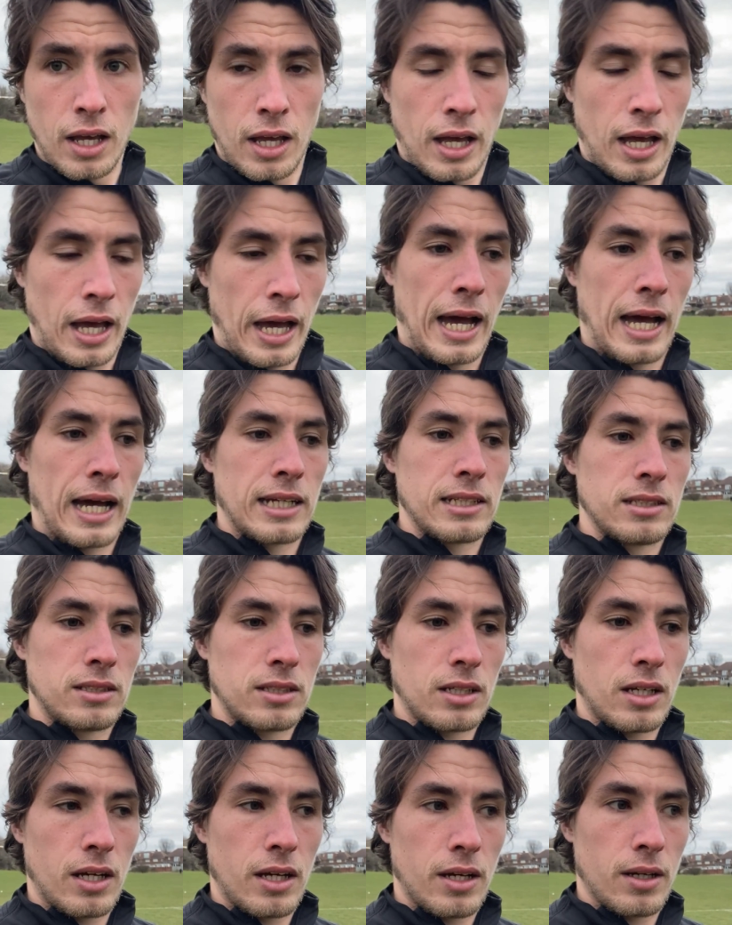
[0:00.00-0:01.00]
And
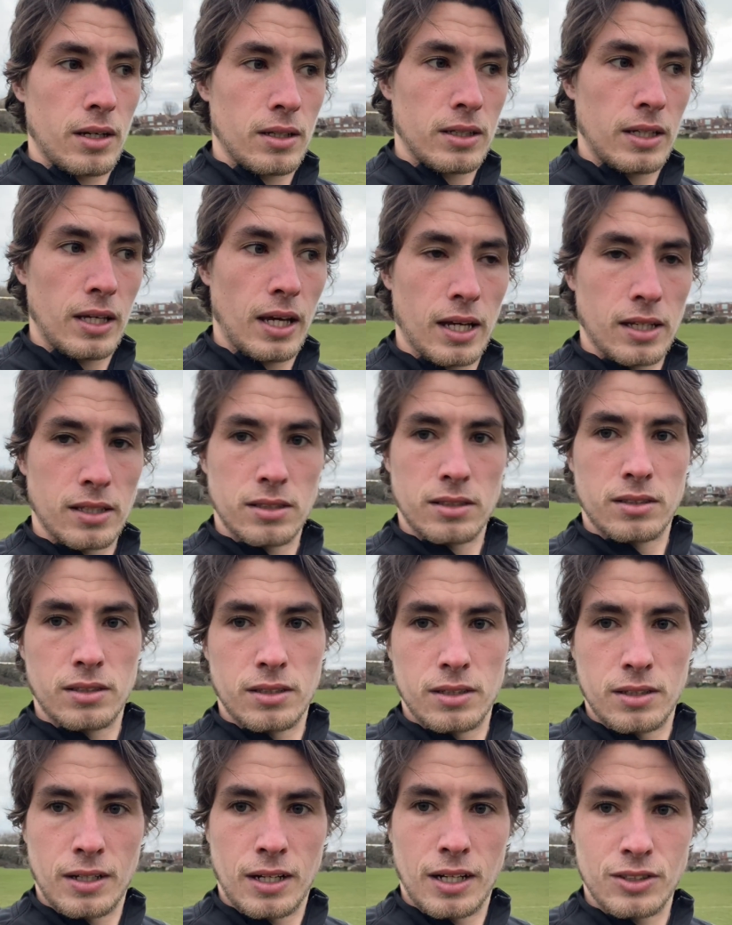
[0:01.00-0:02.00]
yes,
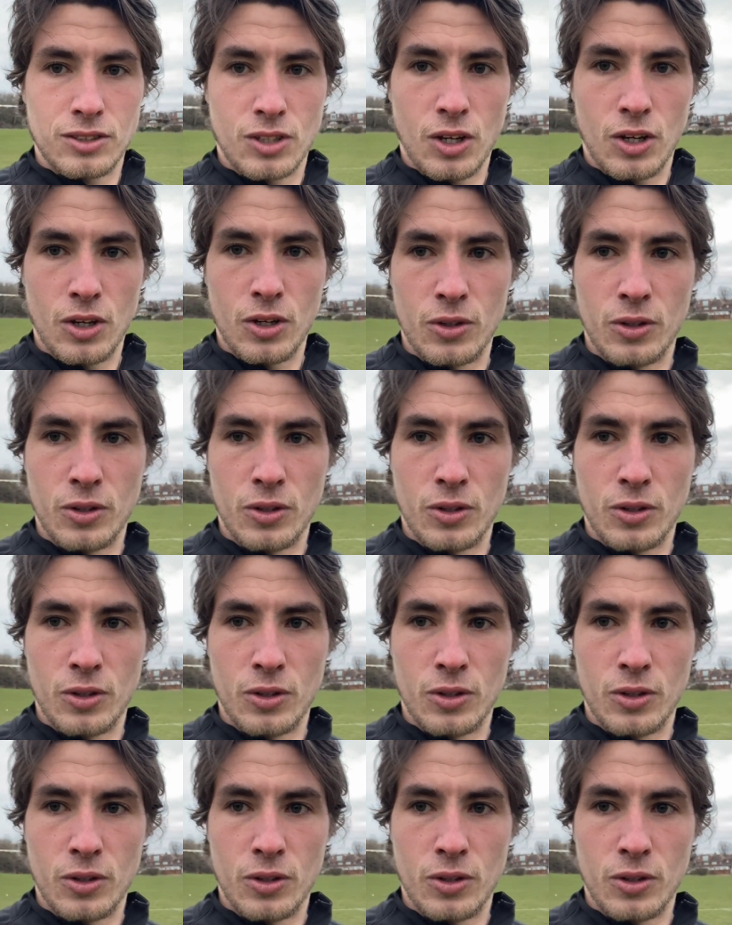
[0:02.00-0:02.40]
let's go.